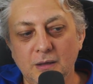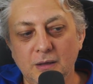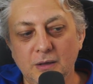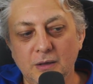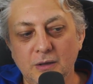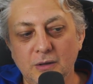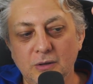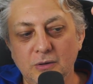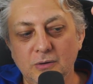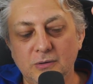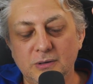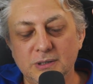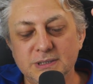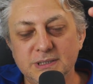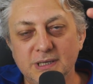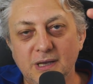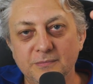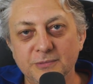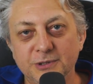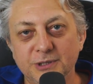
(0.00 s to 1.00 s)
your
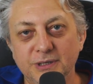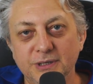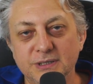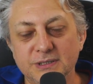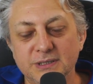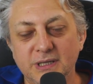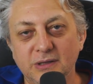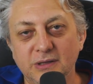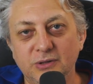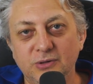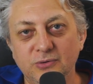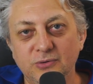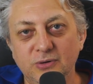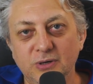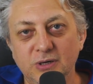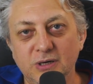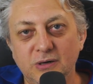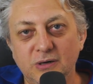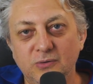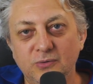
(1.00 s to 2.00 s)
assumption is that you
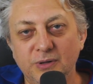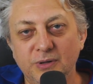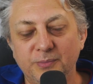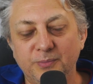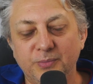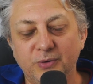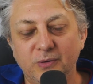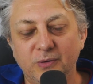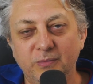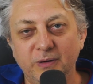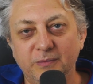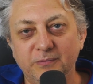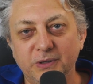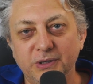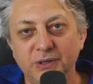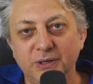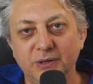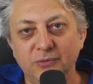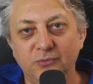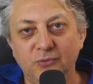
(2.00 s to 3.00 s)
know the problem
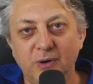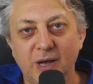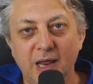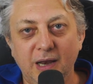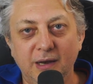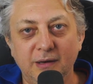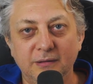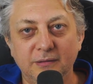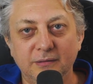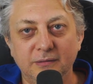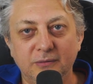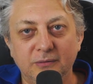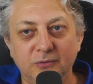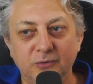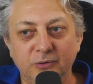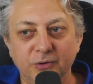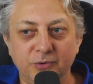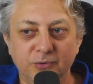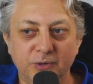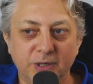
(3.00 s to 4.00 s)
really well, or
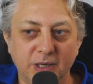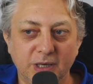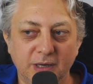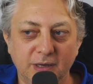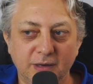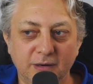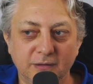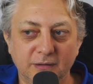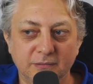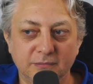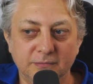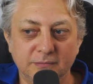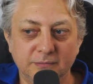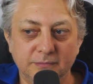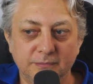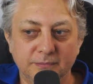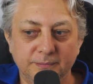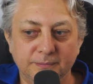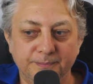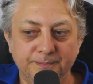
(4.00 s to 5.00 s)
you can
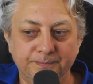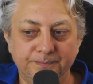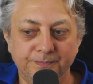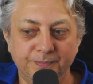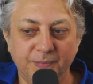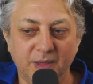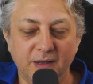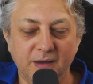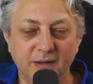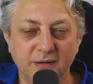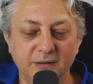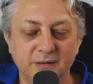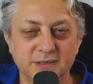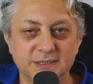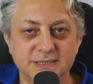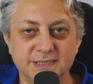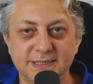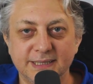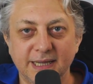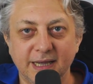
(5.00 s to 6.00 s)

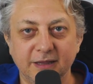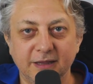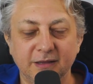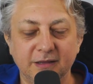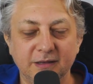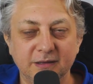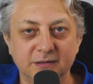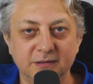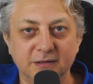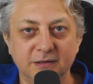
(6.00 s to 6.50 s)
understand it.